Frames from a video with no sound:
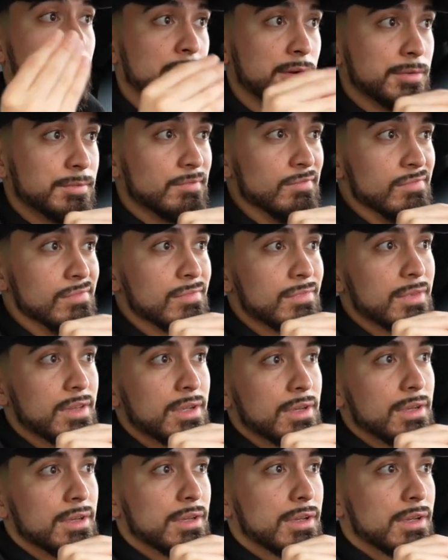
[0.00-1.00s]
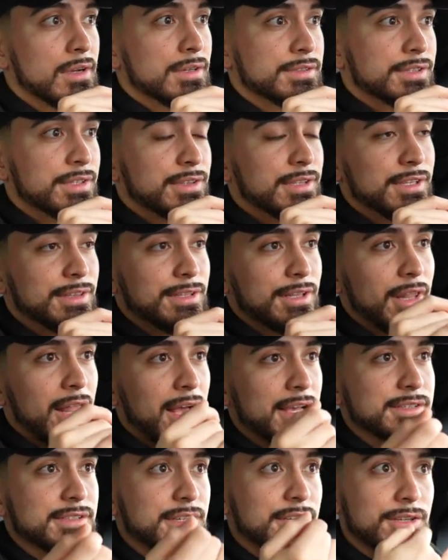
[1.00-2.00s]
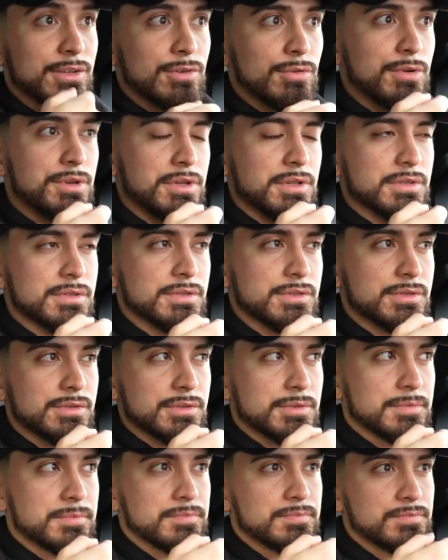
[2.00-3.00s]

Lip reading: Because I think the last increase